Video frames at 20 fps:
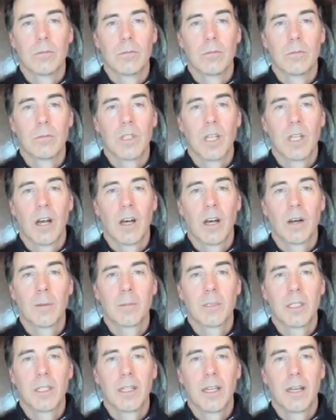the
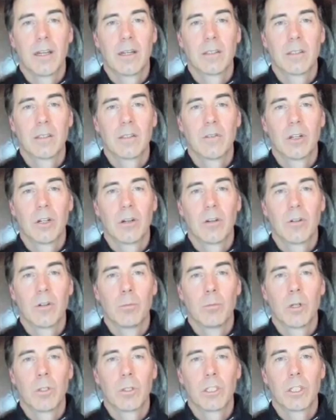ups and downs of your own
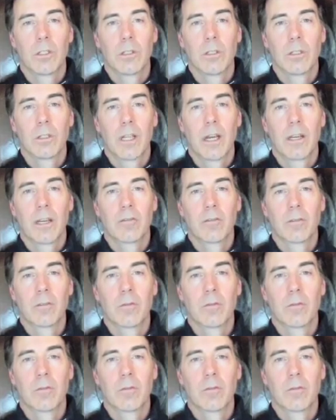emotional life?